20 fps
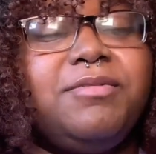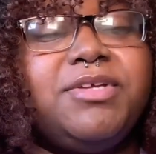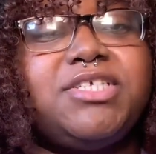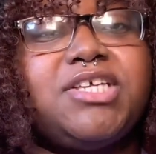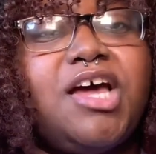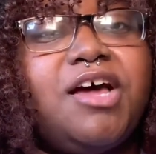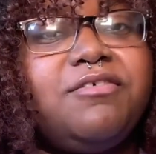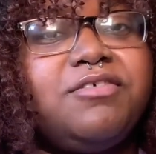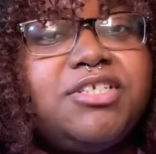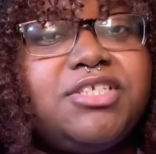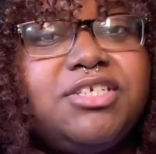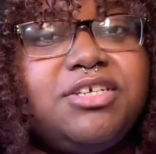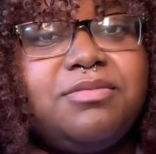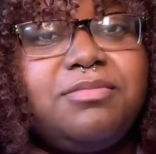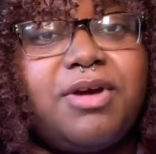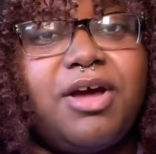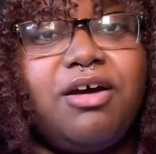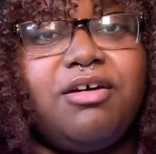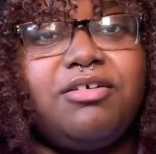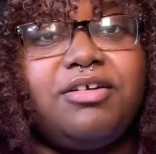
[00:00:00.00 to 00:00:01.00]
It's obviously
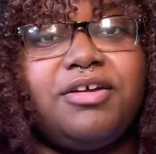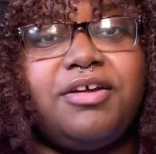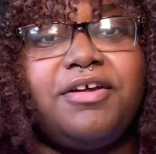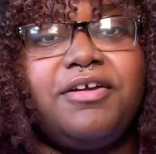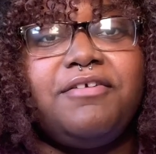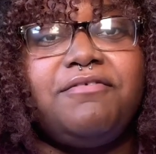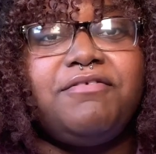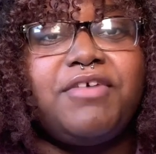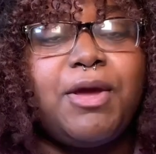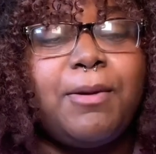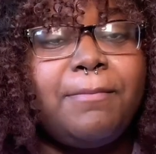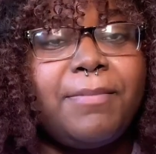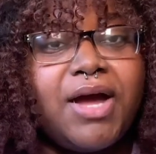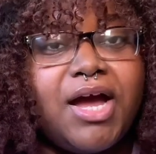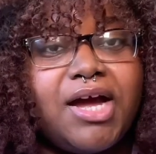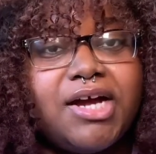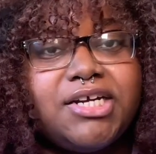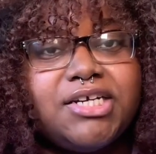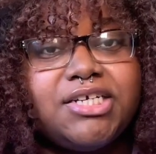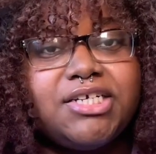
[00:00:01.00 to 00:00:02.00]
about
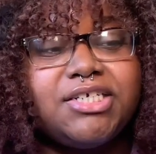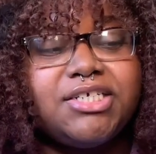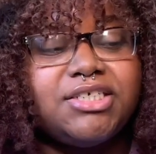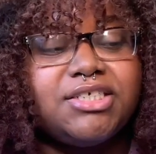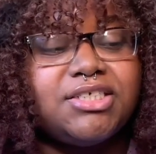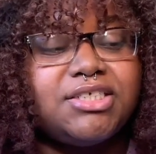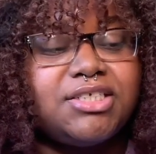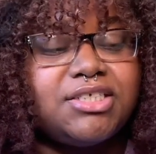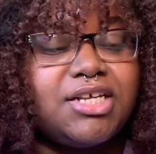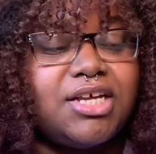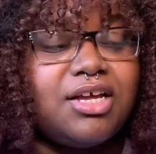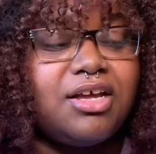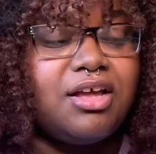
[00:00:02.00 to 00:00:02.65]
vampires.